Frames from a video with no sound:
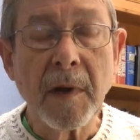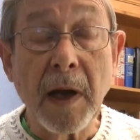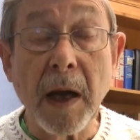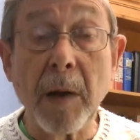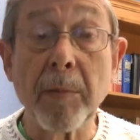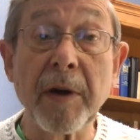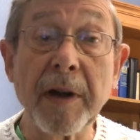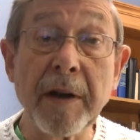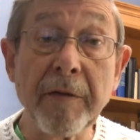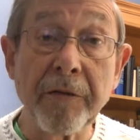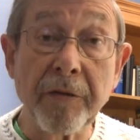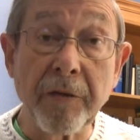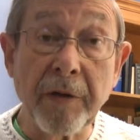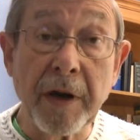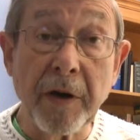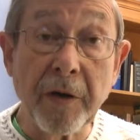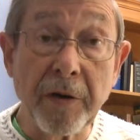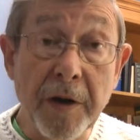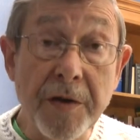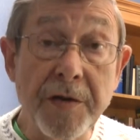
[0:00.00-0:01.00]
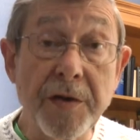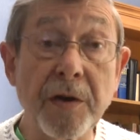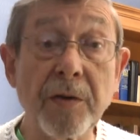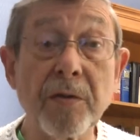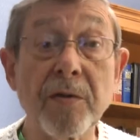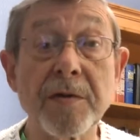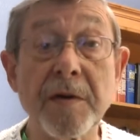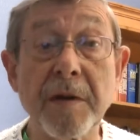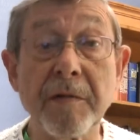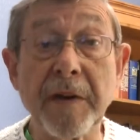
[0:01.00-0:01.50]
I believe 3 other
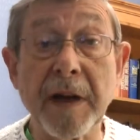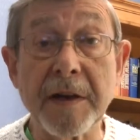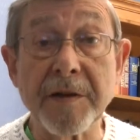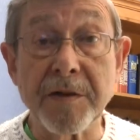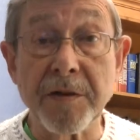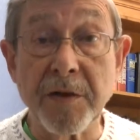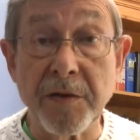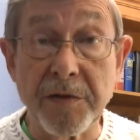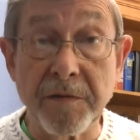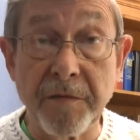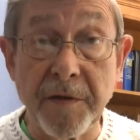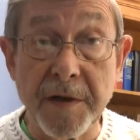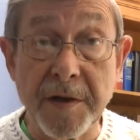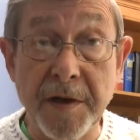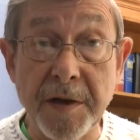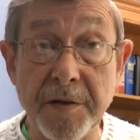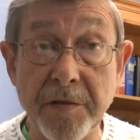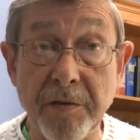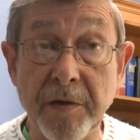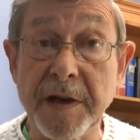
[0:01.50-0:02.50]
schools have had such visits